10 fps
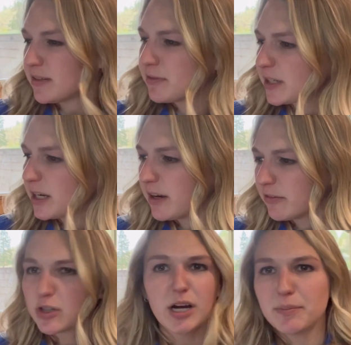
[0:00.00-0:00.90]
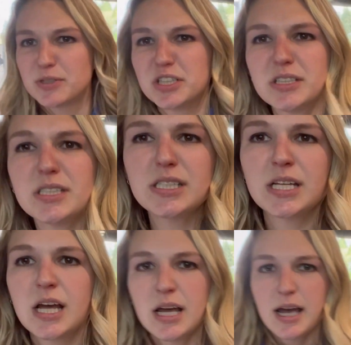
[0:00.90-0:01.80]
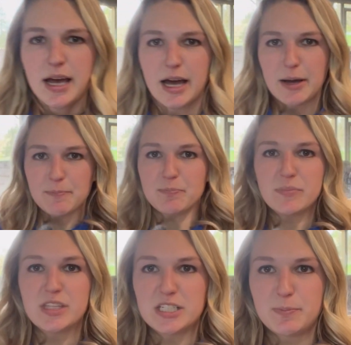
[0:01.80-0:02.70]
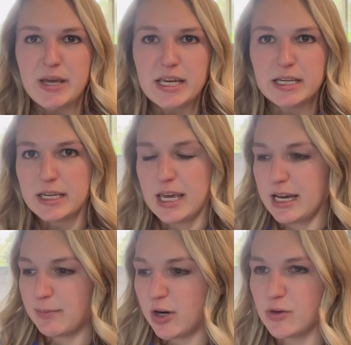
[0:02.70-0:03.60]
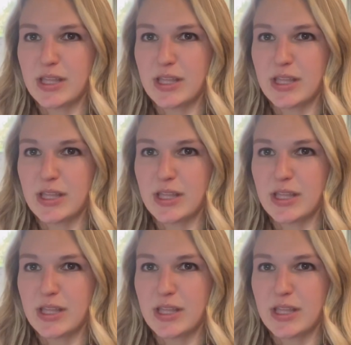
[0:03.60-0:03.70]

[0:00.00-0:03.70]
different cover options. This pink camo,